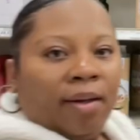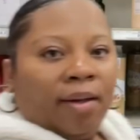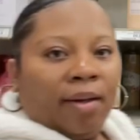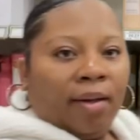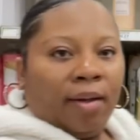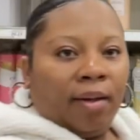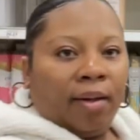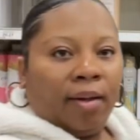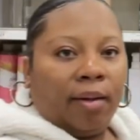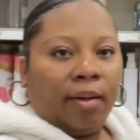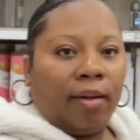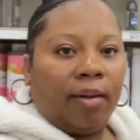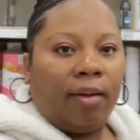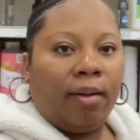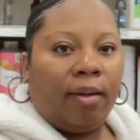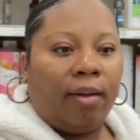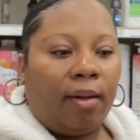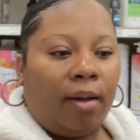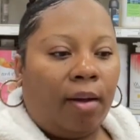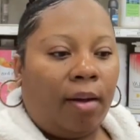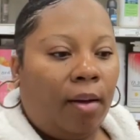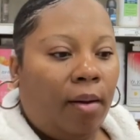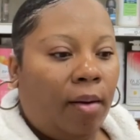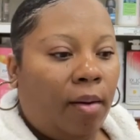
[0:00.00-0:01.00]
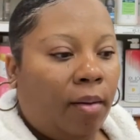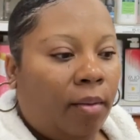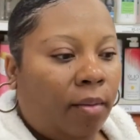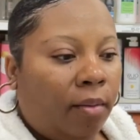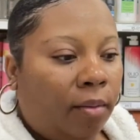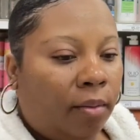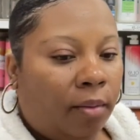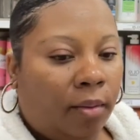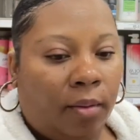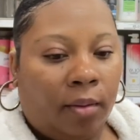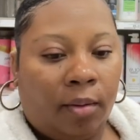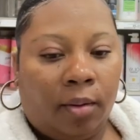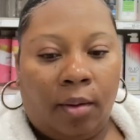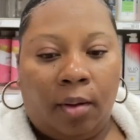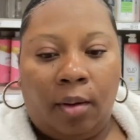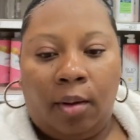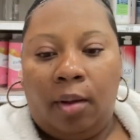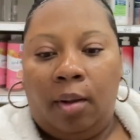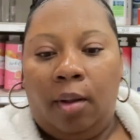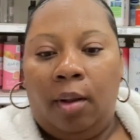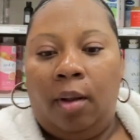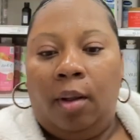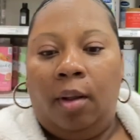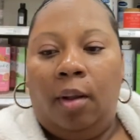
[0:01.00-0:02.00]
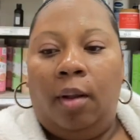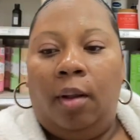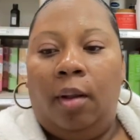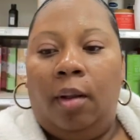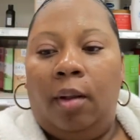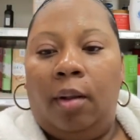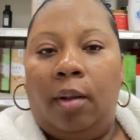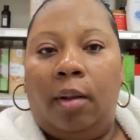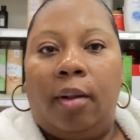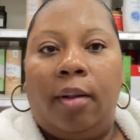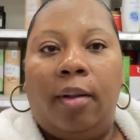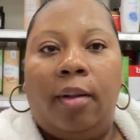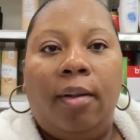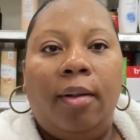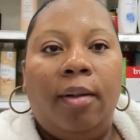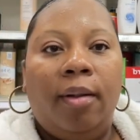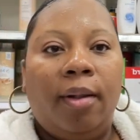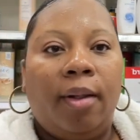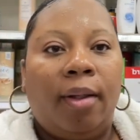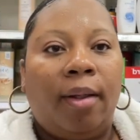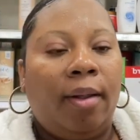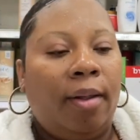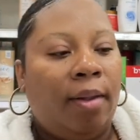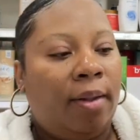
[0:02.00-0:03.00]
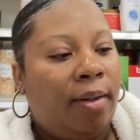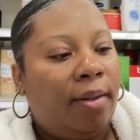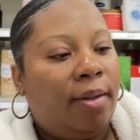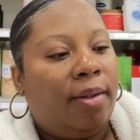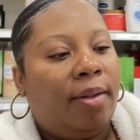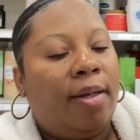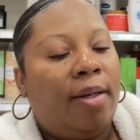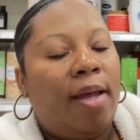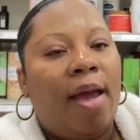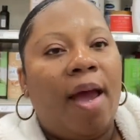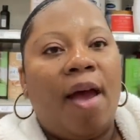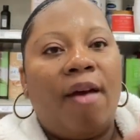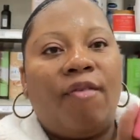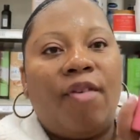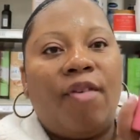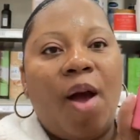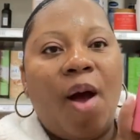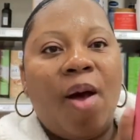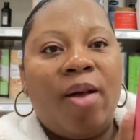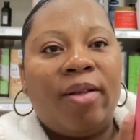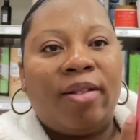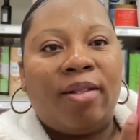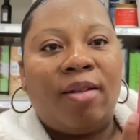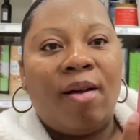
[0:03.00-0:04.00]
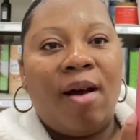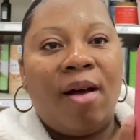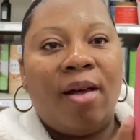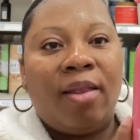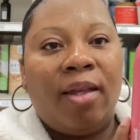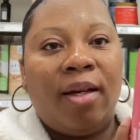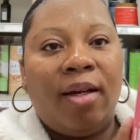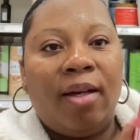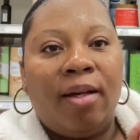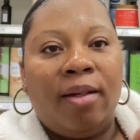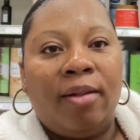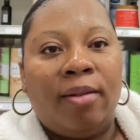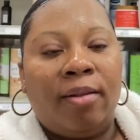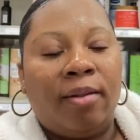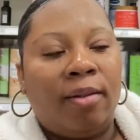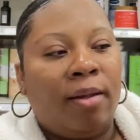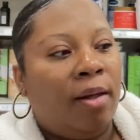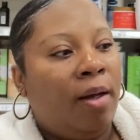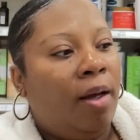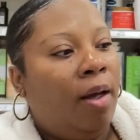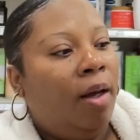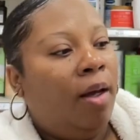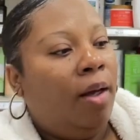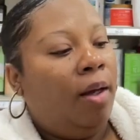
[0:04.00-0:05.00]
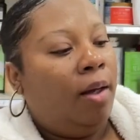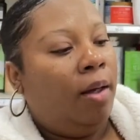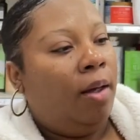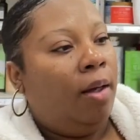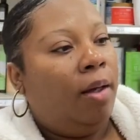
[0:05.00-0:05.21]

[no speech]